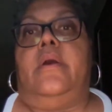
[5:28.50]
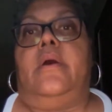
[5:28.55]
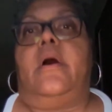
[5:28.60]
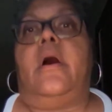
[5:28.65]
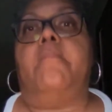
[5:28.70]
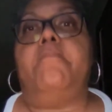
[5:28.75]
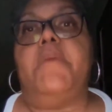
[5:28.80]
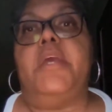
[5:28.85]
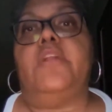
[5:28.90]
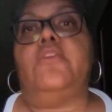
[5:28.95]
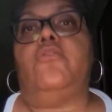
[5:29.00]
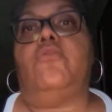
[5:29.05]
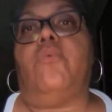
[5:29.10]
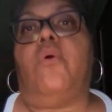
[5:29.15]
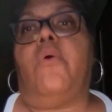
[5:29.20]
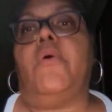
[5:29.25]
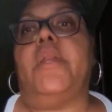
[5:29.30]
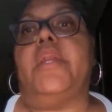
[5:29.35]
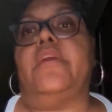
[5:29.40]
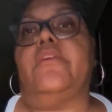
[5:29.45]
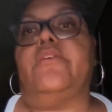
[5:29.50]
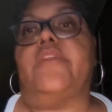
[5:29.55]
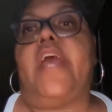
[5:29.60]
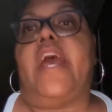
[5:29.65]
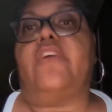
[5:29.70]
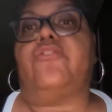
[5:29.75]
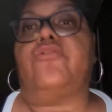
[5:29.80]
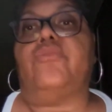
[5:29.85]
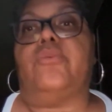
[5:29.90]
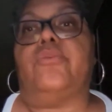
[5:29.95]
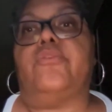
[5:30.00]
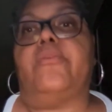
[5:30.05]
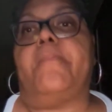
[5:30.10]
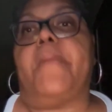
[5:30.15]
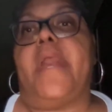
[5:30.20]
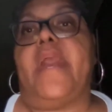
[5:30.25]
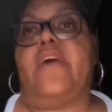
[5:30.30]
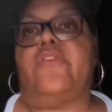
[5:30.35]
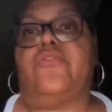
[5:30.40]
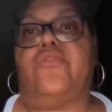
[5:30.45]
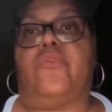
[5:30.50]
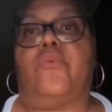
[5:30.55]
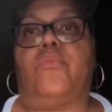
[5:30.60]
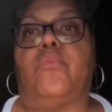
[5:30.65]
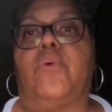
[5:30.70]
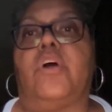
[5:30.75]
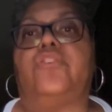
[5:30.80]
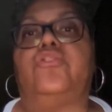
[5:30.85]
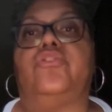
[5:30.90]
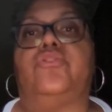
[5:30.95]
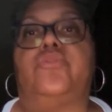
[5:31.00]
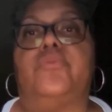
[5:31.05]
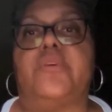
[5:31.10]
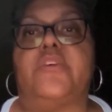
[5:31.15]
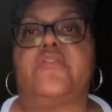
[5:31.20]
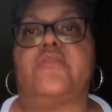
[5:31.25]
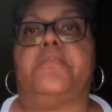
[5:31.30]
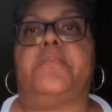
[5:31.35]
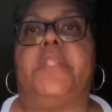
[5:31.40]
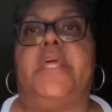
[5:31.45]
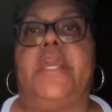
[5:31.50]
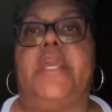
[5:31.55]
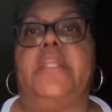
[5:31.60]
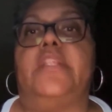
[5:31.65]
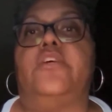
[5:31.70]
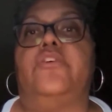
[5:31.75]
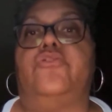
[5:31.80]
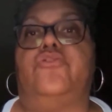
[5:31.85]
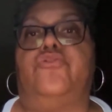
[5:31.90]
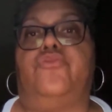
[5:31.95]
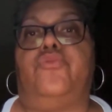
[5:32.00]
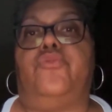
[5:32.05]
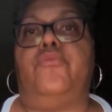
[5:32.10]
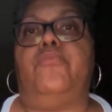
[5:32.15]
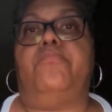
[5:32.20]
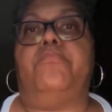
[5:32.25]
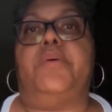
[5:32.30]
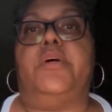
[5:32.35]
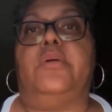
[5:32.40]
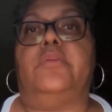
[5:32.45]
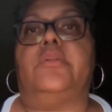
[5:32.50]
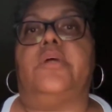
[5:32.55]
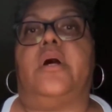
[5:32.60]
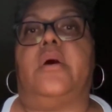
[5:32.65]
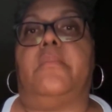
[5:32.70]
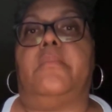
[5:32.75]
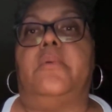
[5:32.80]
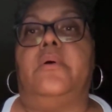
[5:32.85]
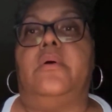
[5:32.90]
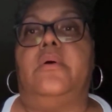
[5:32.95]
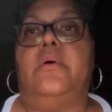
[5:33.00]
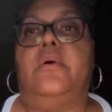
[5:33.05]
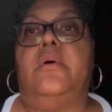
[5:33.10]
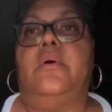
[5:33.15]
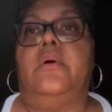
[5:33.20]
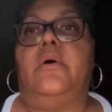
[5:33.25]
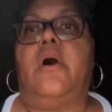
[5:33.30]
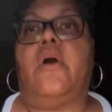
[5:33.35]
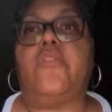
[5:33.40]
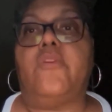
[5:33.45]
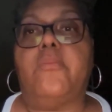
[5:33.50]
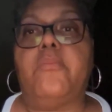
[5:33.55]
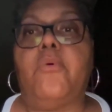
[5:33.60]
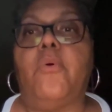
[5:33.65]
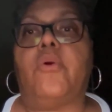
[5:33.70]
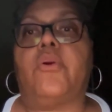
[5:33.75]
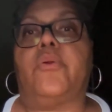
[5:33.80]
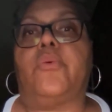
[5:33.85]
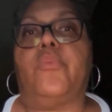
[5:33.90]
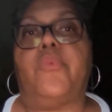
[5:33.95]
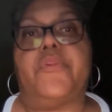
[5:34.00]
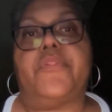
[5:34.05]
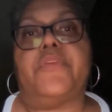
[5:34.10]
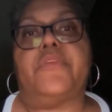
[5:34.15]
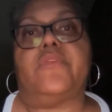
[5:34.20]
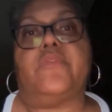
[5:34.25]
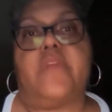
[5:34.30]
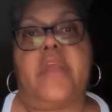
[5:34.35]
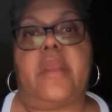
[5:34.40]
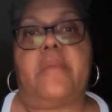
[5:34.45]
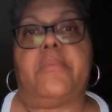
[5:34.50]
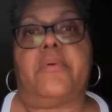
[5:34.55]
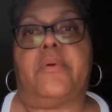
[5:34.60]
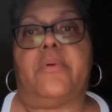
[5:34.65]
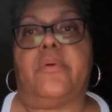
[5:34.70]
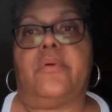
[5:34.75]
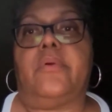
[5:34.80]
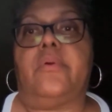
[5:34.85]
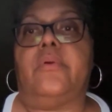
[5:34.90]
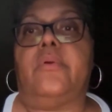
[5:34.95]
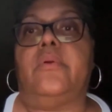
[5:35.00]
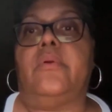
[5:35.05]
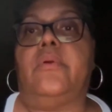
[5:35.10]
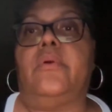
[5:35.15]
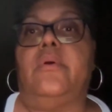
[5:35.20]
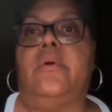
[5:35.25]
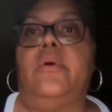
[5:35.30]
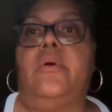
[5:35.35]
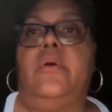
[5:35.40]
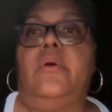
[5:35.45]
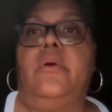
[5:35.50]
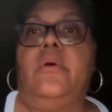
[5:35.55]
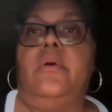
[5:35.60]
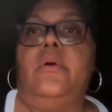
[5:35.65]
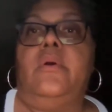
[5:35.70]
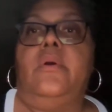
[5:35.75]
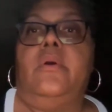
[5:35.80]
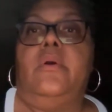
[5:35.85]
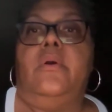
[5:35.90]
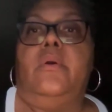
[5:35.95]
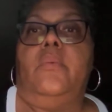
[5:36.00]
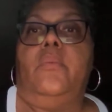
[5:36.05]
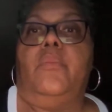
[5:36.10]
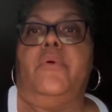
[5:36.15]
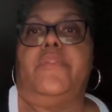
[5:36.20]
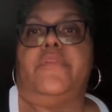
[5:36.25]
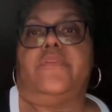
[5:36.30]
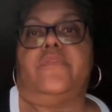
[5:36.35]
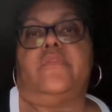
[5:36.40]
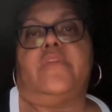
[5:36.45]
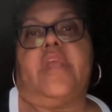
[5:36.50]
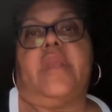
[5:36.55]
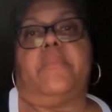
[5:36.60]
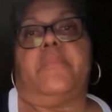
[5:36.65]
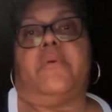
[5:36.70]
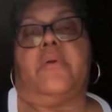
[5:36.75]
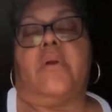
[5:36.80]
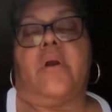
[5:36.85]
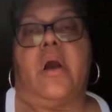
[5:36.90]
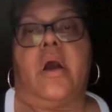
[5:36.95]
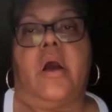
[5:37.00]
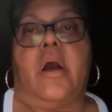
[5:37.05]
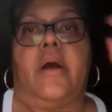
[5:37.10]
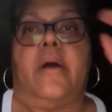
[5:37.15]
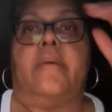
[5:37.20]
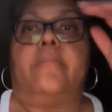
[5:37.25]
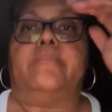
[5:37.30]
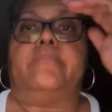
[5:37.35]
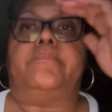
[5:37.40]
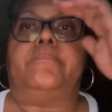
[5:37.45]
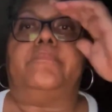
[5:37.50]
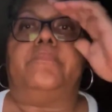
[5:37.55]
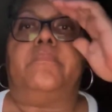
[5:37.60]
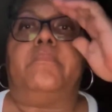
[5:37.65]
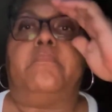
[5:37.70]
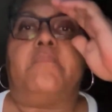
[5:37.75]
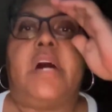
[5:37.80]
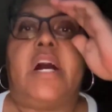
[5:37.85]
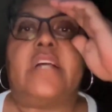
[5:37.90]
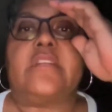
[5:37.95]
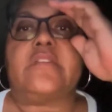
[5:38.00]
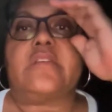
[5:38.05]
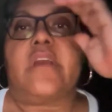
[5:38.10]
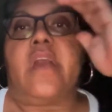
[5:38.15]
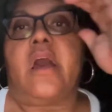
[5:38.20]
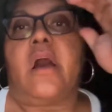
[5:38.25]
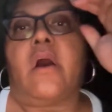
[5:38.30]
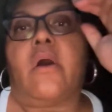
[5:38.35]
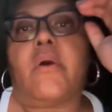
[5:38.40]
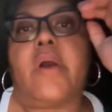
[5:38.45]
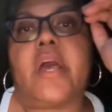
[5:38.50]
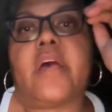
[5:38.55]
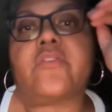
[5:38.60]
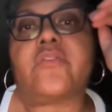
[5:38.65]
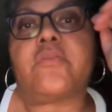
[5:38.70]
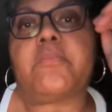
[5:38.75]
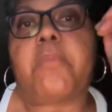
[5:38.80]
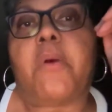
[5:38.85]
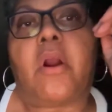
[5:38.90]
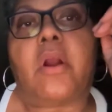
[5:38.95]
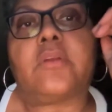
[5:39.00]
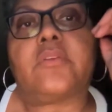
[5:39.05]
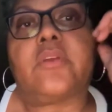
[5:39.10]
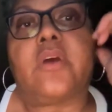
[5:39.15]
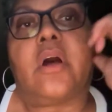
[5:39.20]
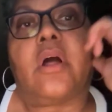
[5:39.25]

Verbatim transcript: amid growing international demands for Russia to explain its troop buildup on the border with its neighbor. With its neighbor, um, Moscow has sparked